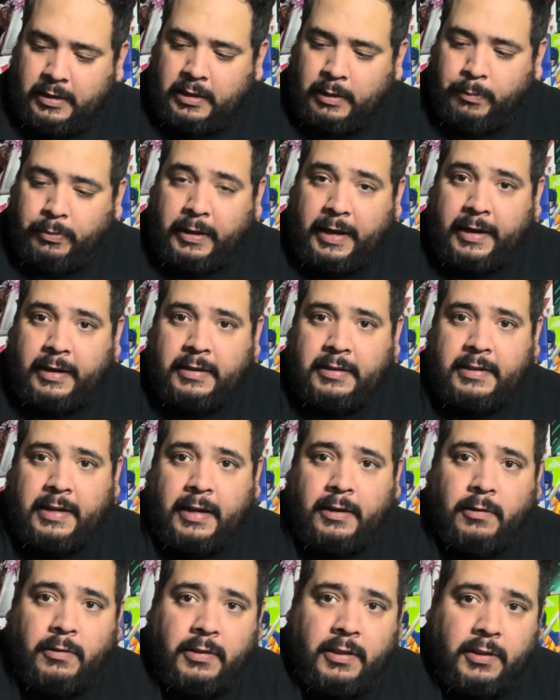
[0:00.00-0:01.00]
Black
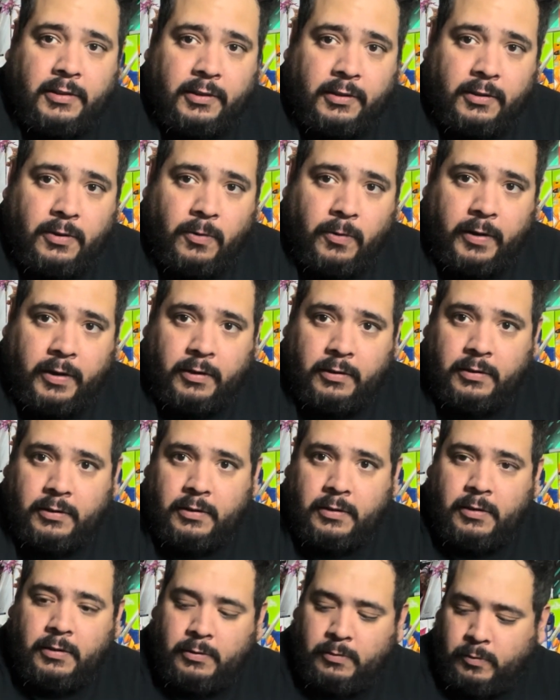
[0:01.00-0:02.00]
Dino Thunder coin,
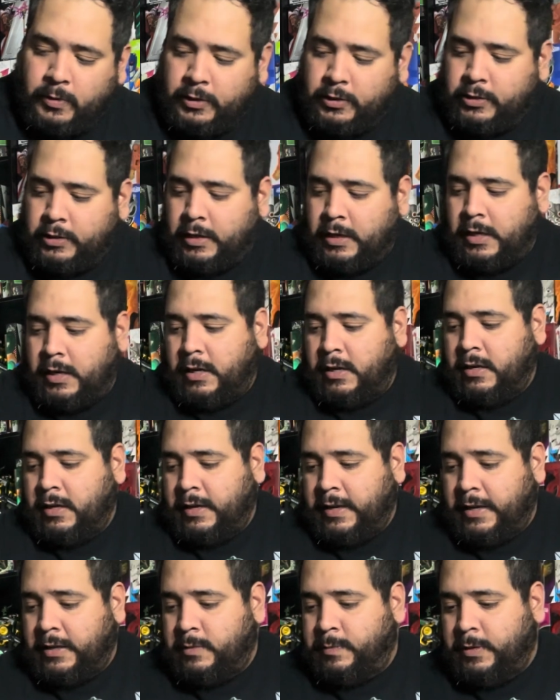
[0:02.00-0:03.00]
which
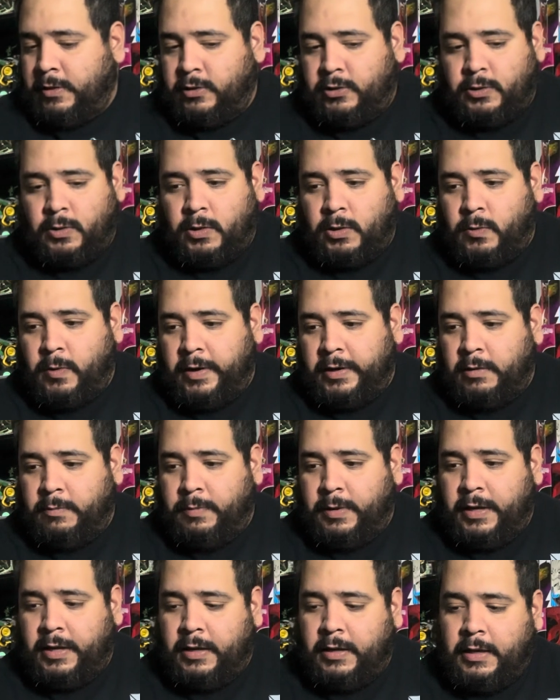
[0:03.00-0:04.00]
has been shown quite a
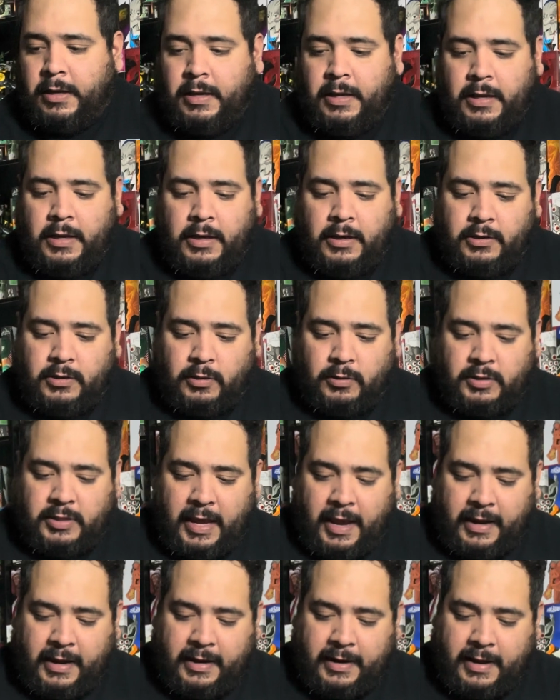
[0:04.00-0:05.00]
bit. So
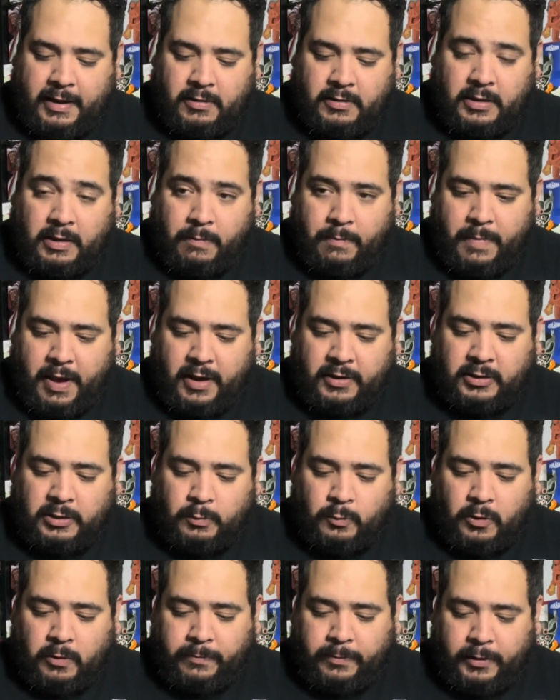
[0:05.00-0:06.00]
taking out the Master
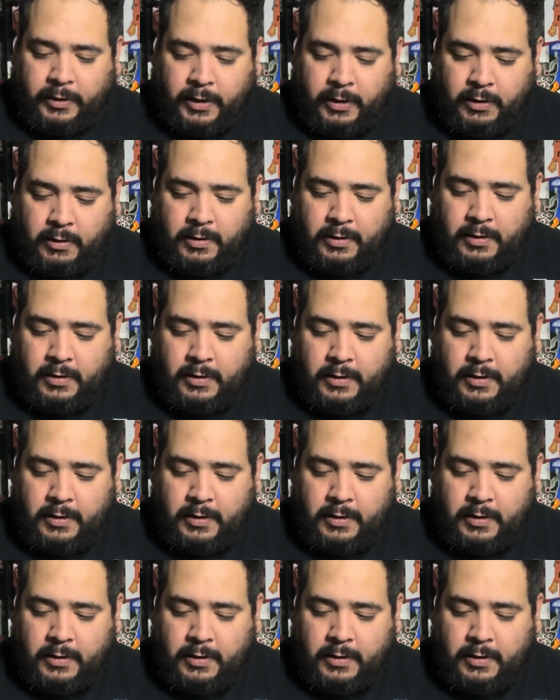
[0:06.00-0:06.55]
Morpher here,